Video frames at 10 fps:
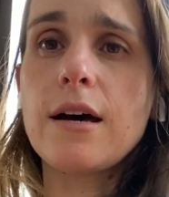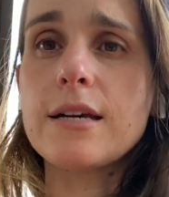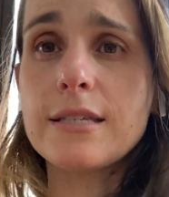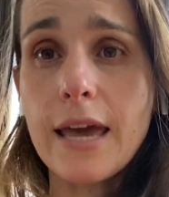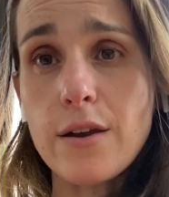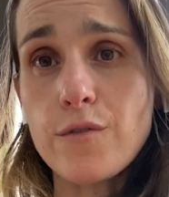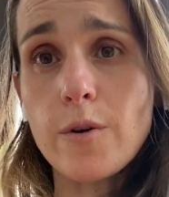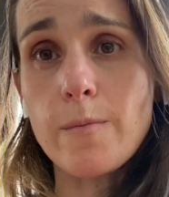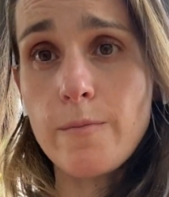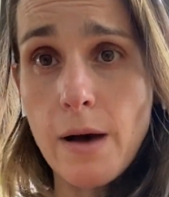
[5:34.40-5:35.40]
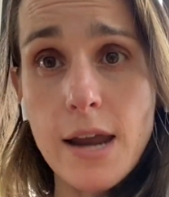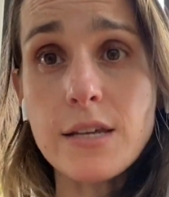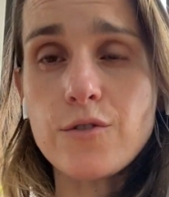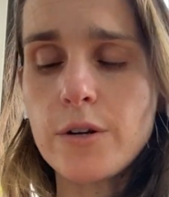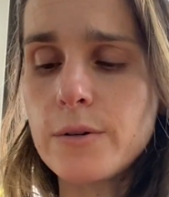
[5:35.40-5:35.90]
scan of your
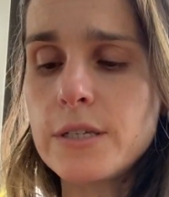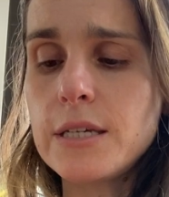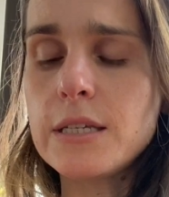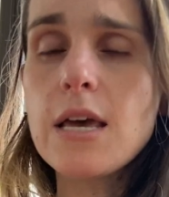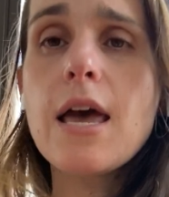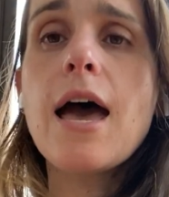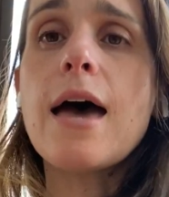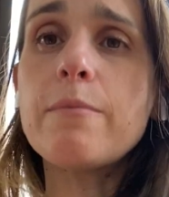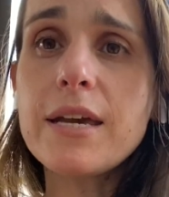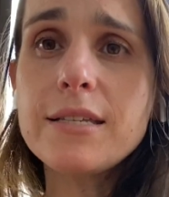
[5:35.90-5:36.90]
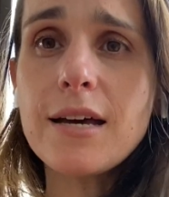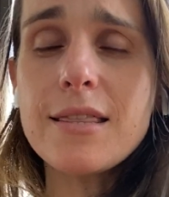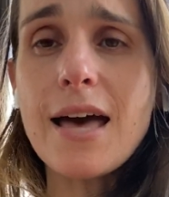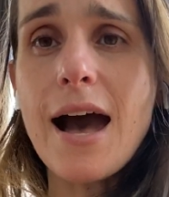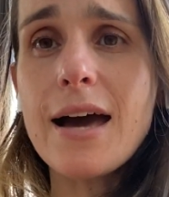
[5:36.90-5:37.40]
body's frequencies. And based
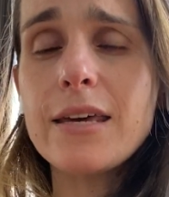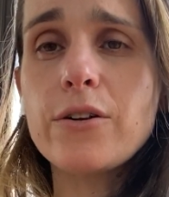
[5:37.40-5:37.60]
on that,